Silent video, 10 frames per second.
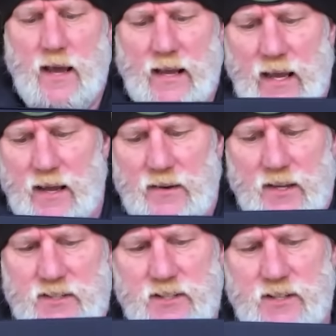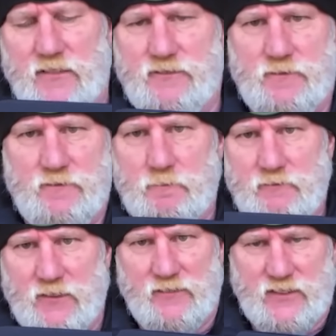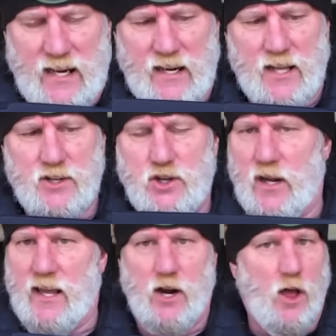Again, this is the fifteen inch. You can get